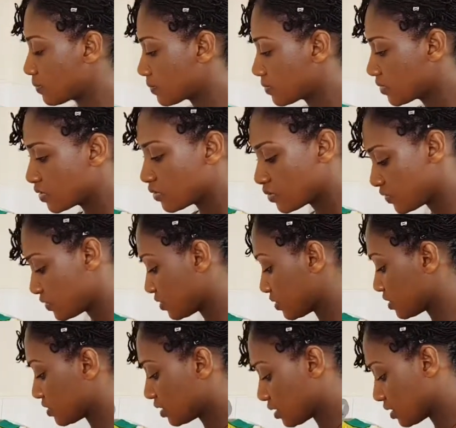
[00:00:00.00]
With your
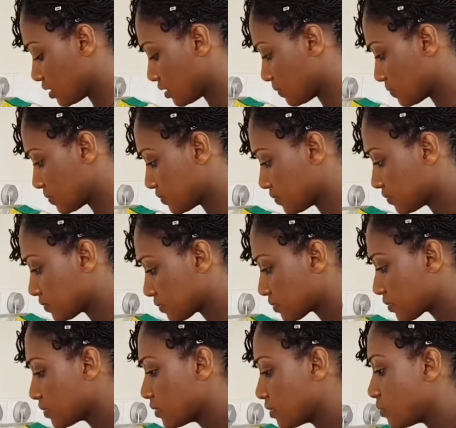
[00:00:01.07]
salad,
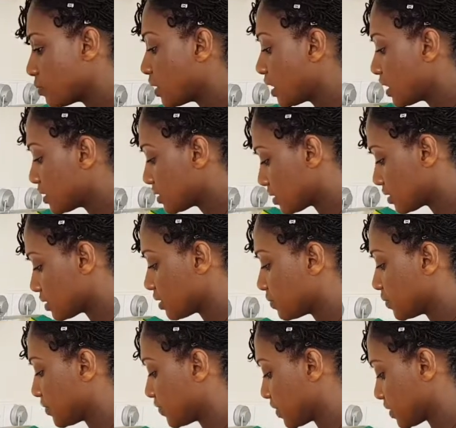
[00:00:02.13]
balance it up
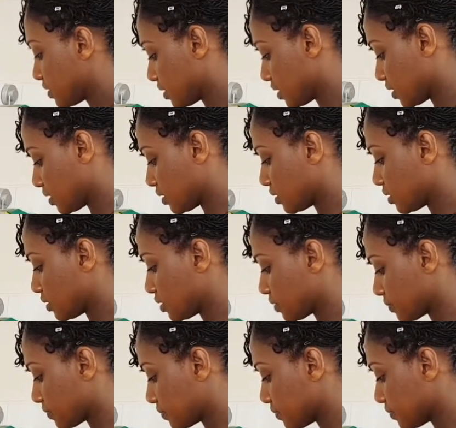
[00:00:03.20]
with the salad.
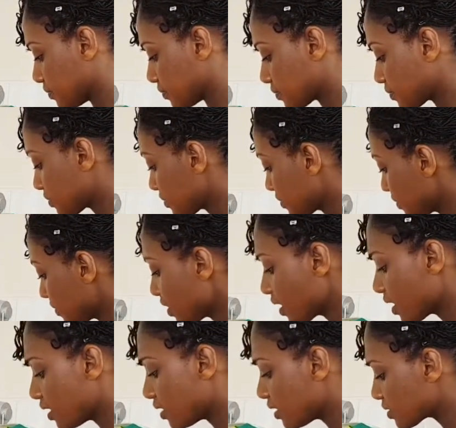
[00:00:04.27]

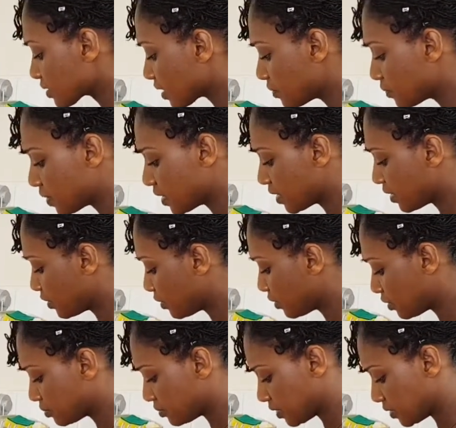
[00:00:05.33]
And this can be a
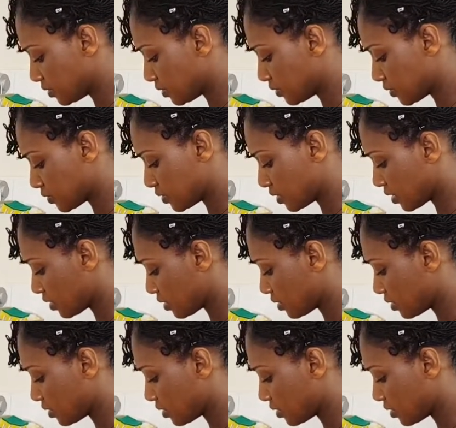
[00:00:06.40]
whole meal altogether.